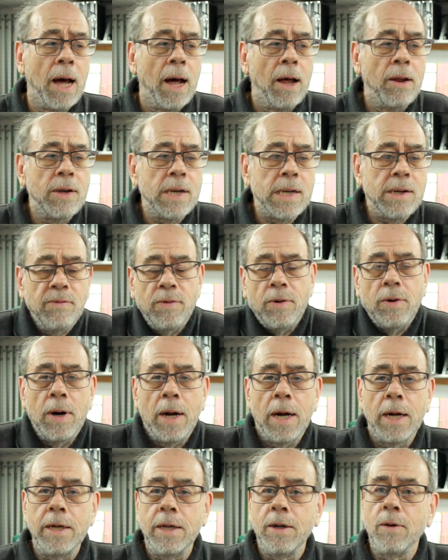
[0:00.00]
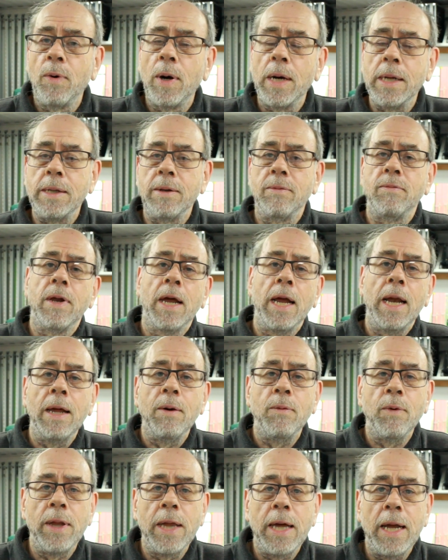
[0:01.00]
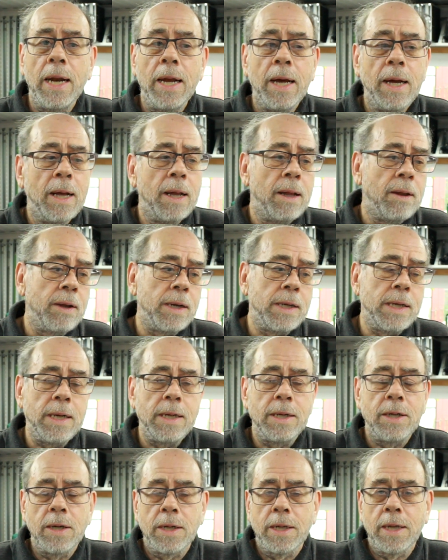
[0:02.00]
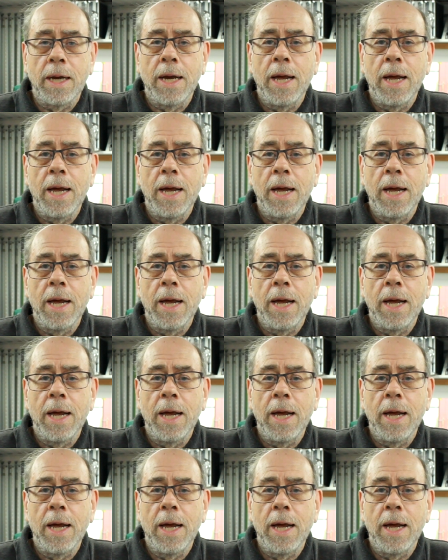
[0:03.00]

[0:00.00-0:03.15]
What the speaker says: and there's a variety of ways of dealing with it. This is just a